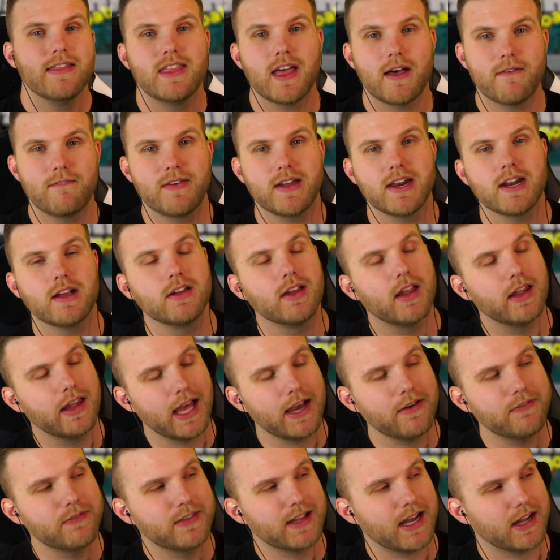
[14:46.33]
That video on the
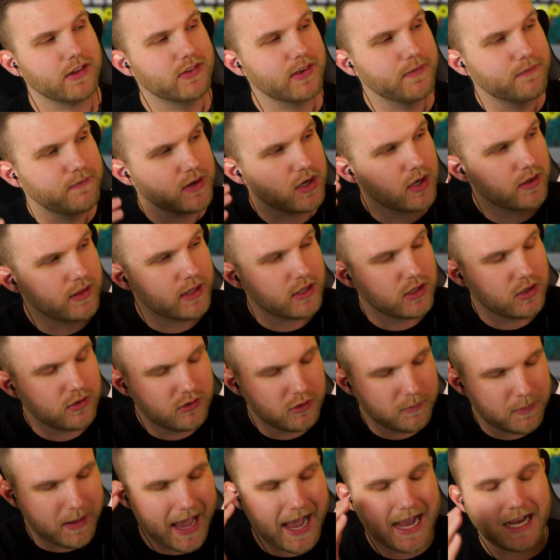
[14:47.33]
left, that's a video that
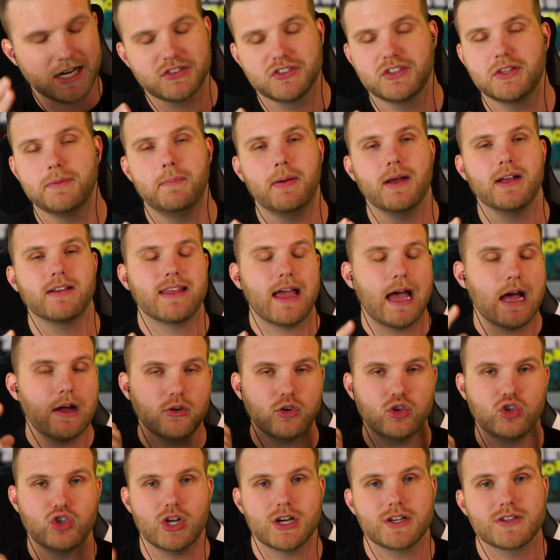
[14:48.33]
YouTube actually picked
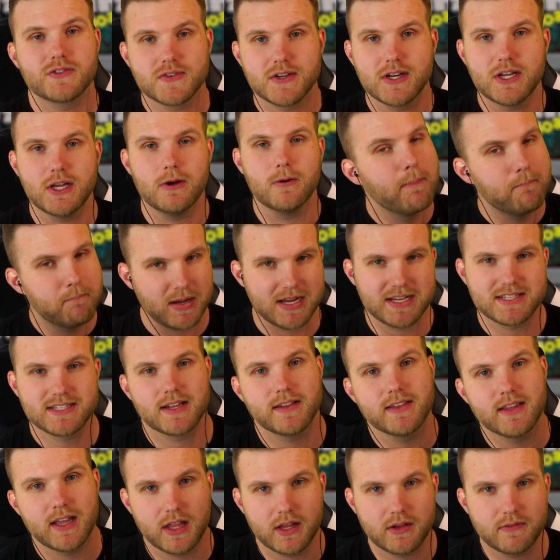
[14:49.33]
out just for you based
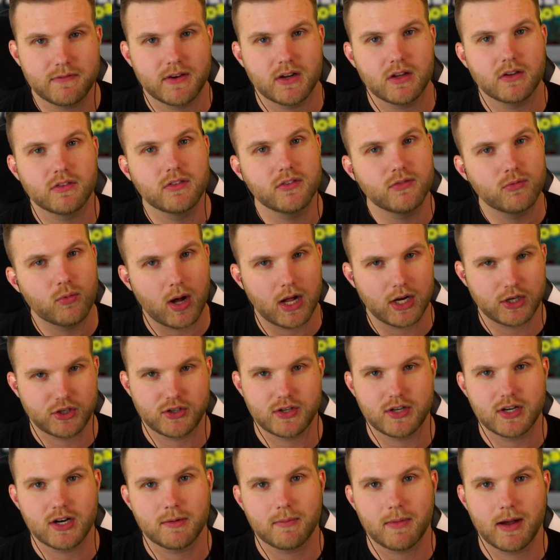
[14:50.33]
on the other videos you've watched
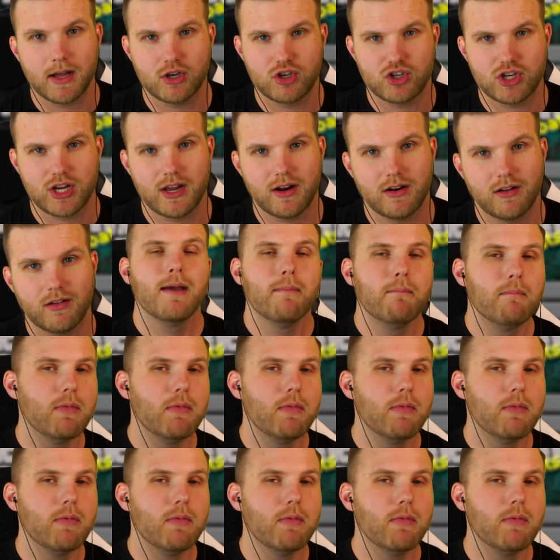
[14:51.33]
here on my channel.